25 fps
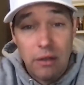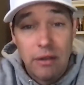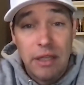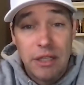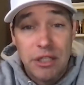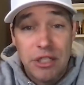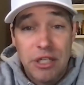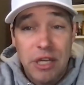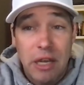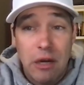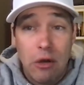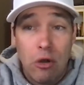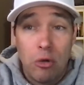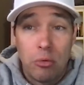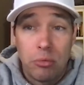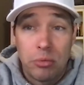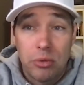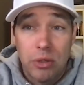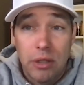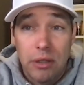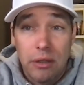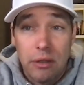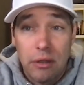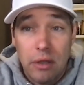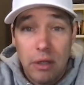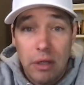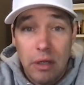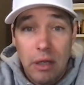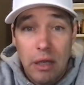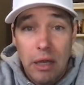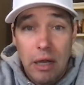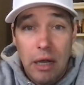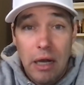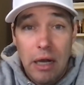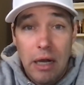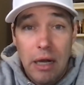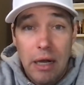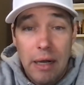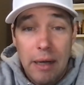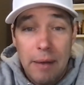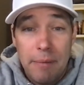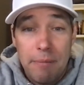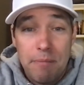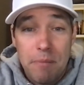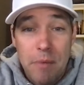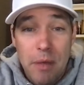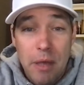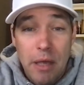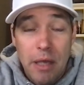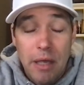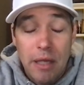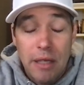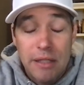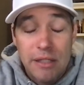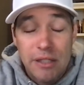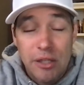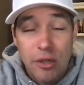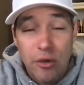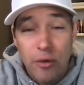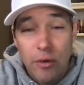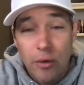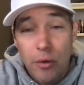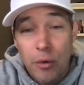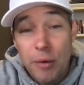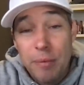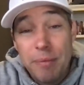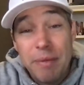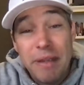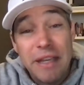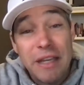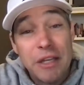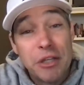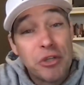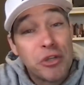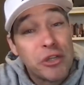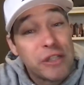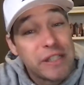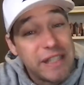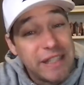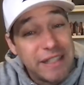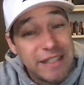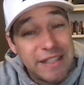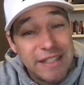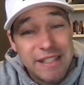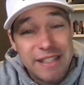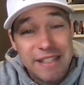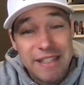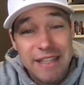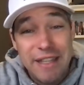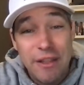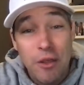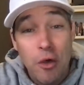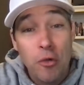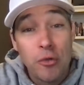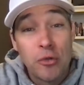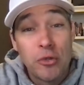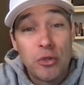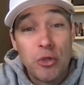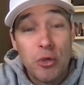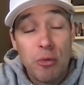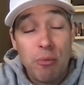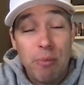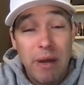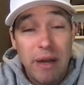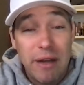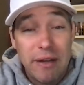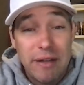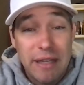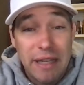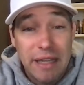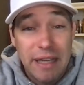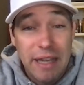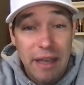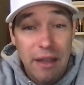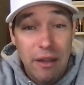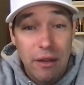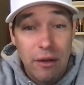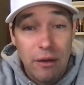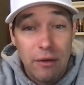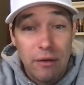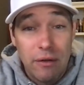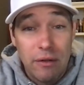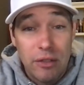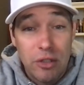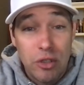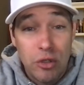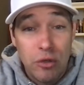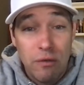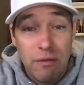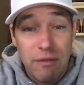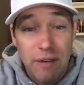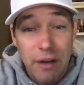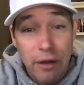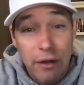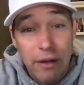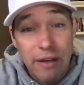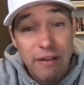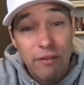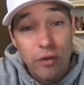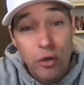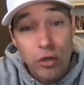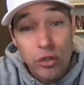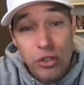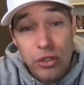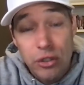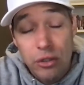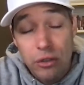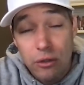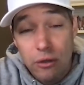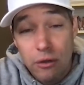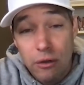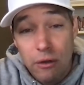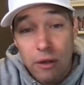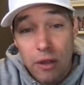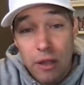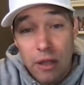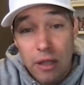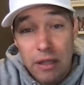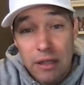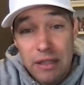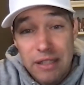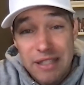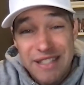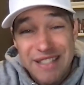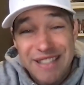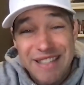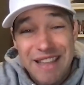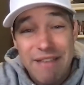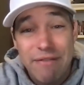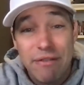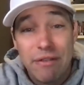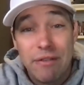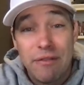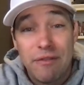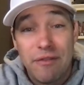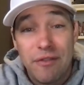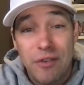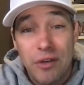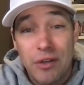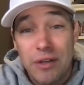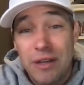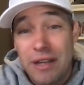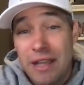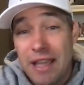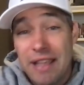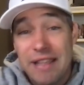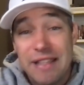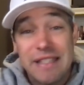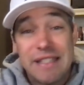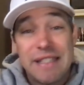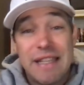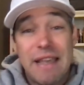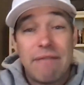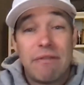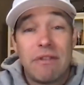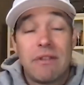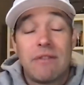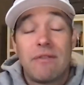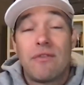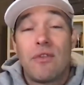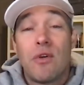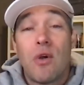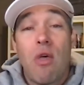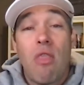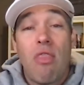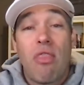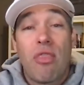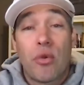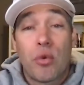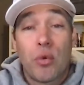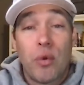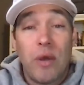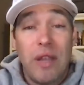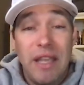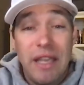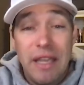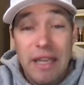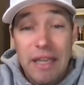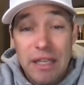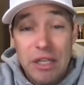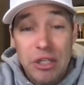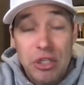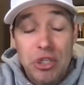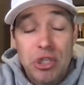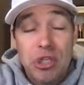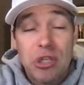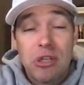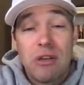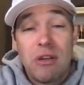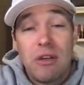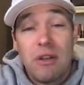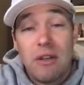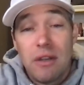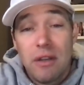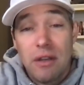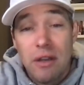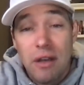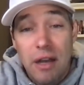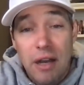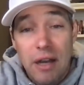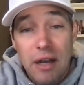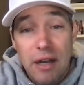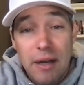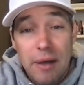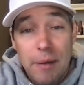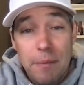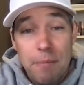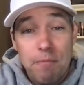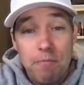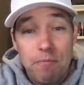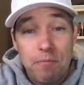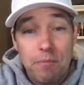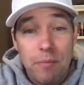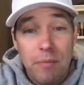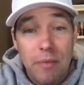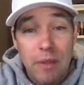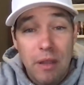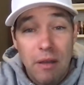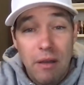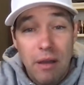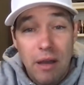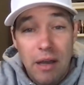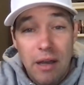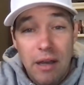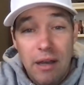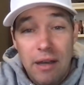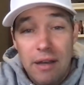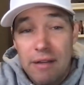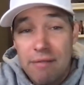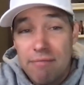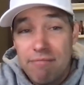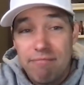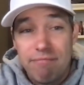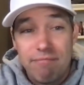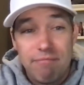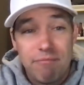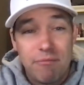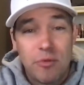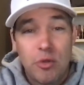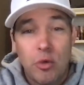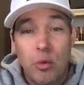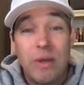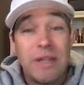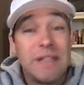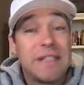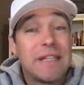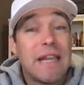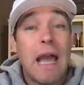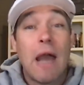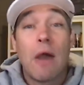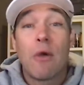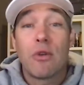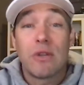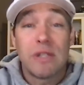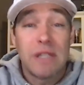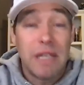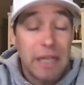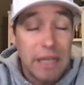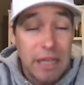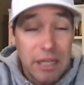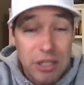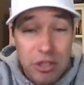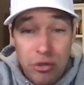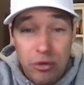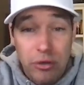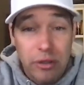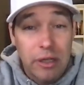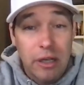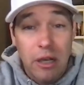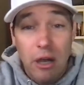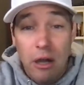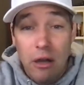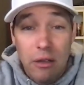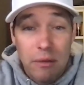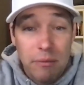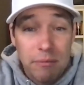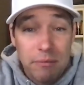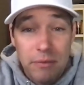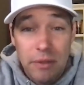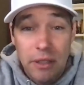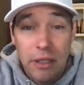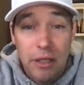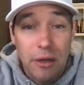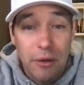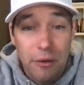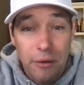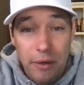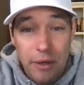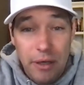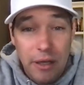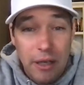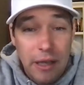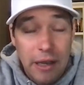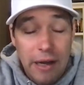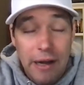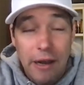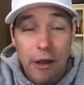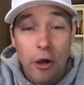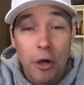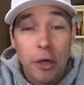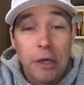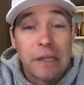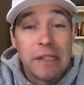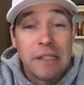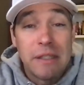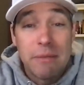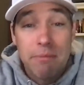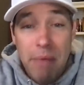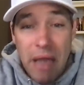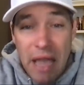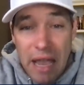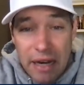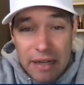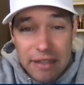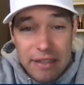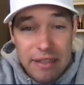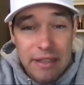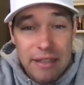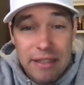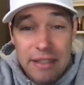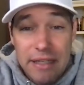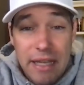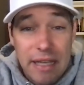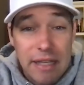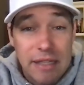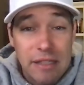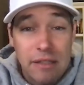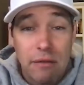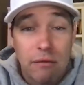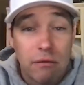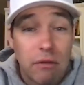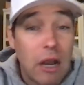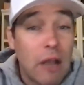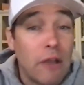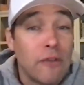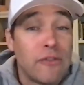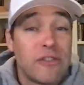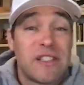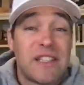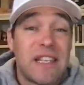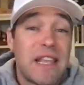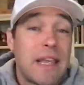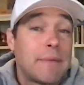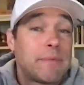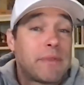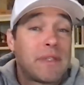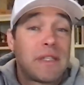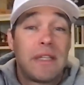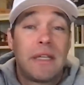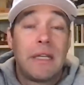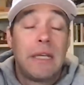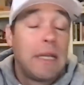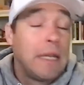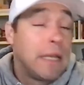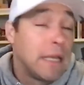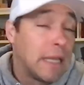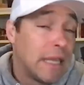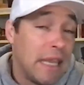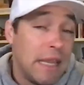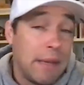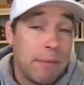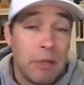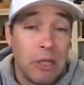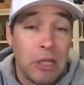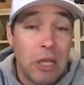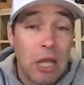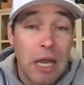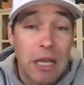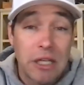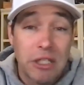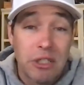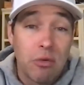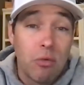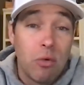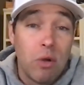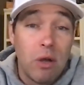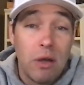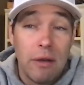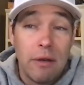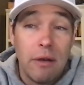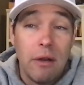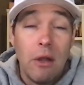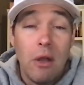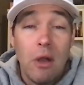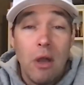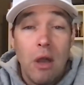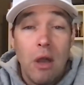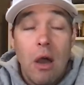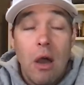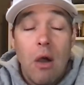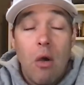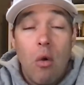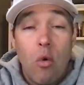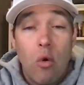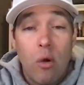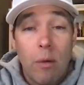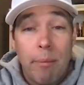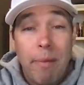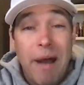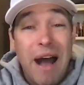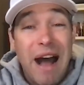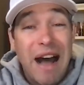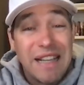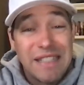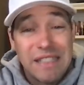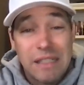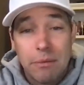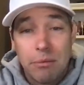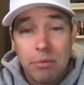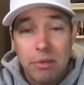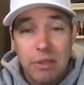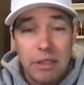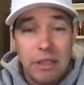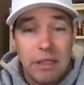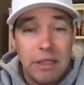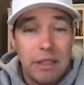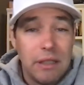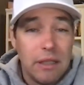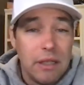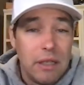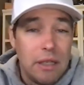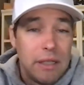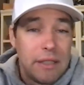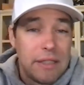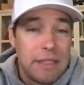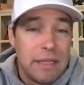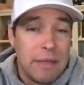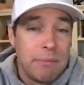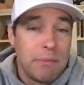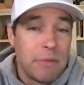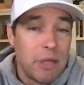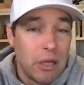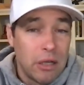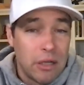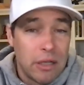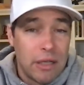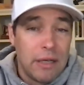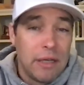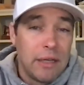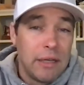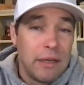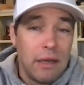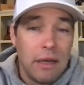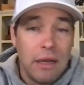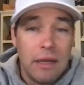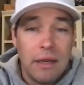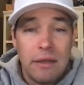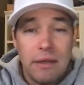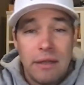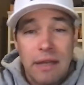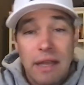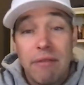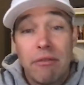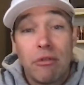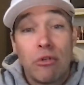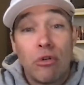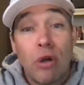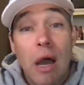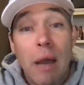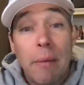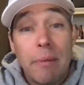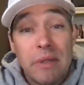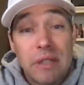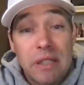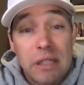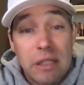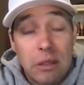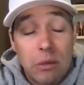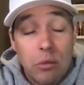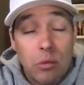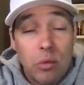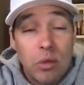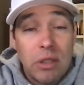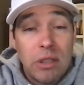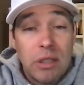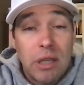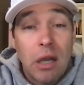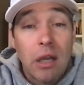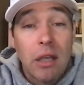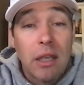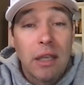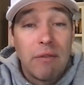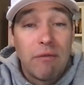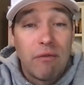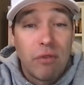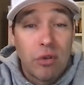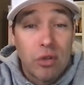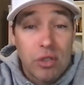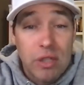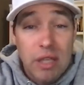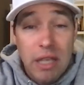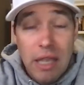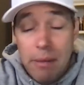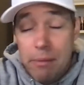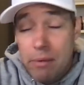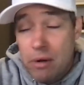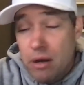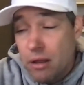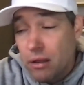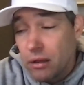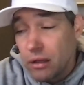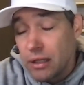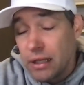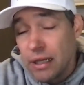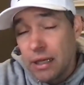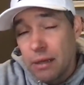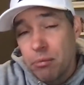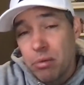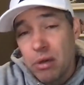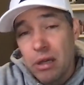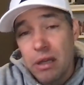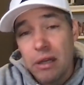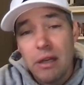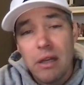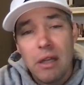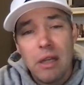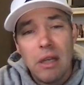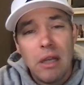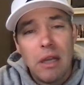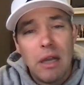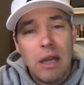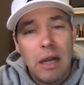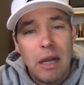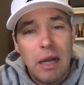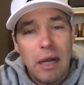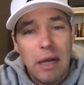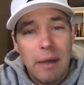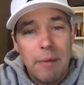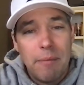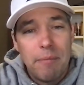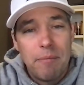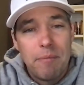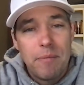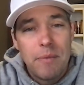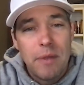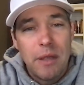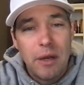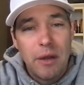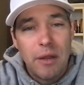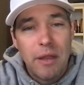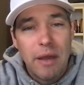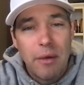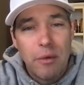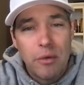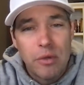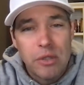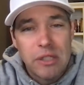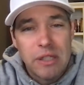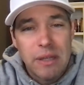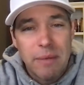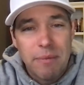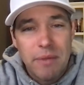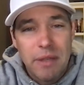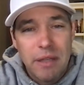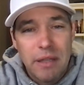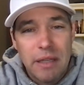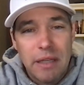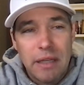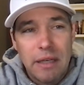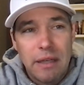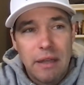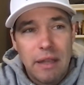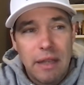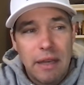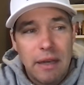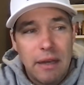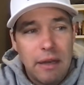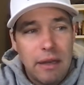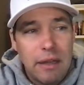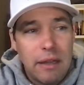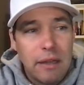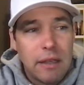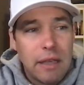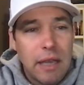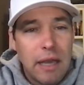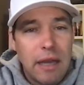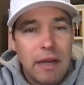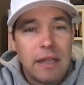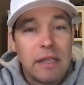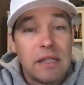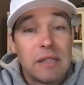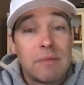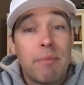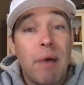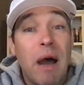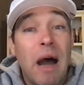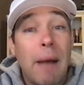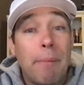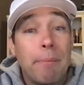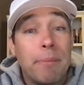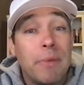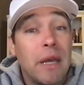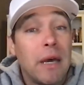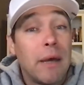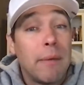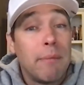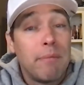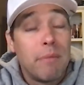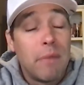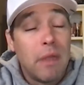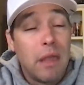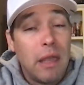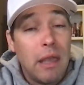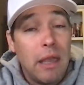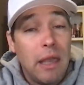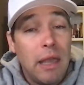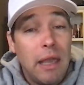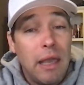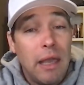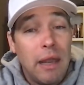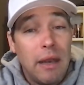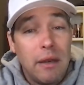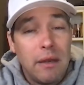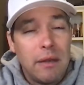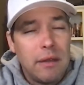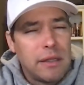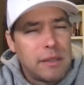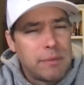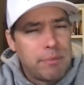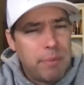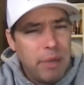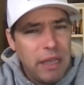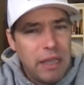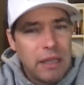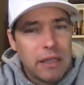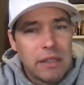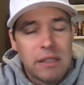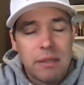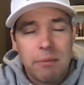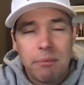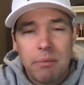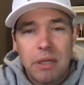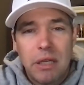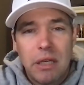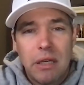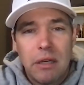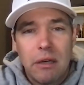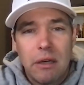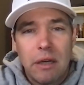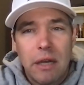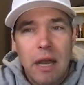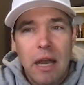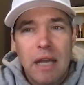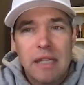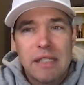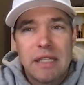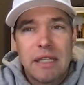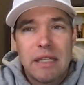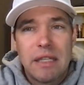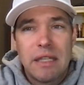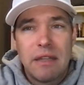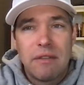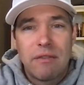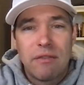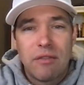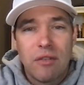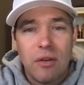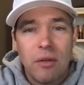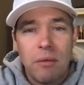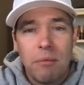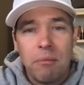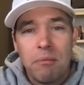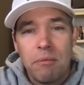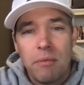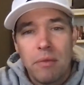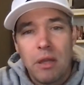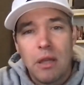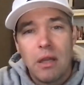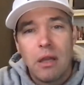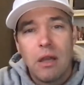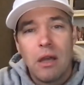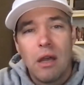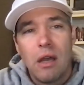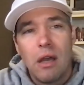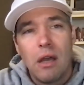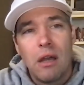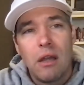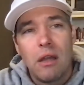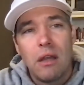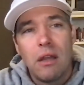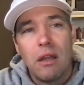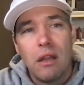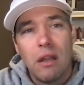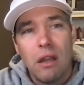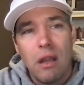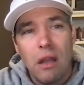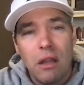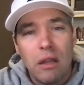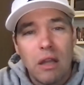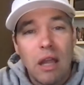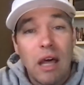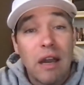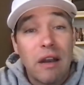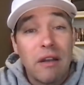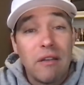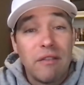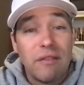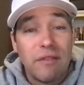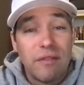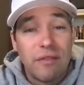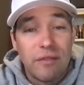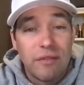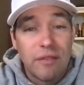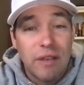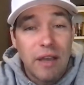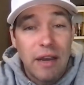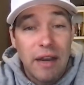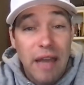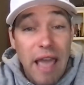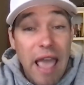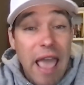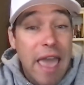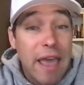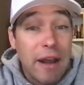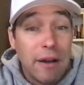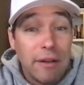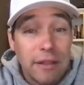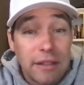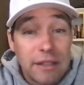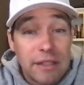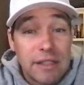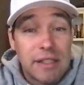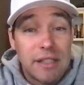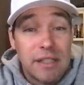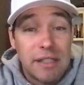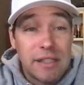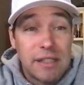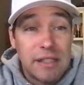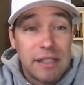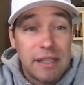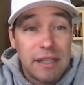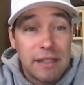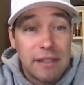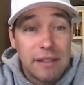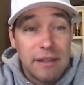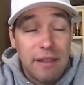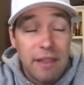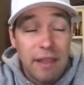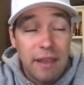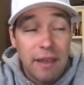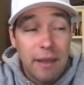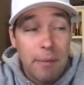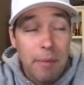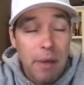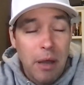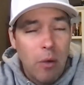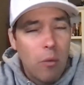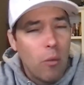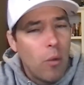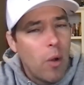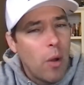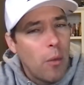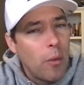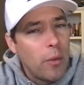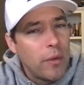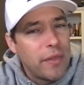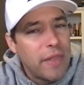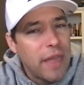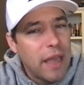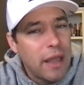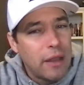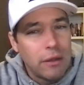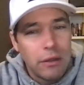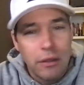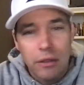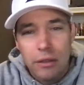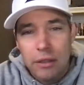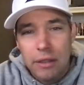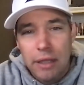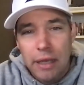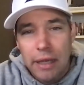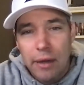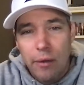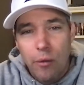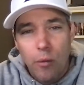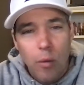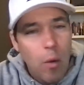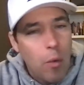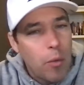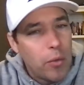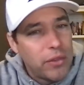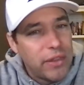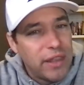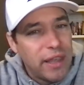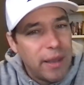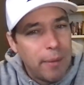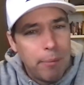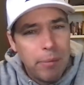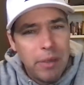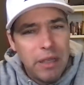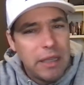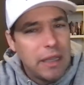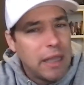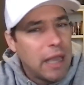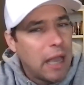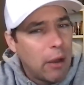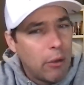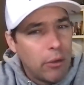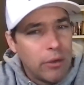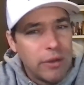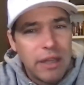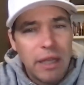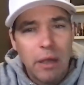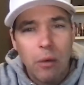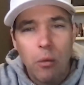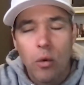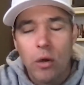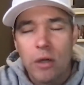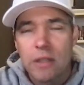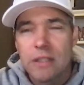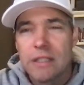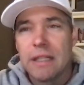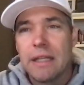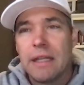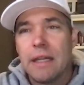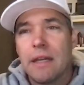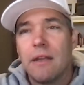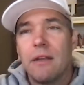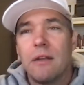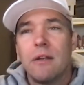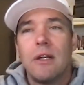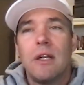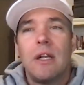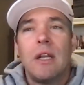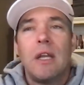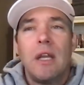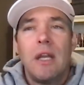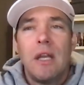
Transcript: than Chet Holmgren. So it would be interesting to see those two paired together, two very versatile 7 foot and 7 foot, 3 inch, twin towers, I guess you could call them. You know, it kind of harkens back to the days of Ralph Sampson and Hakeem Olajuwon, or possibly Tim Duncan and David Robinson when Duncan first came into the league. But, you know, that was something that kind of has popped up and is piquing some curiosity from a lot of kind of analysts to think about what would that look like? What would that be? How would they work together?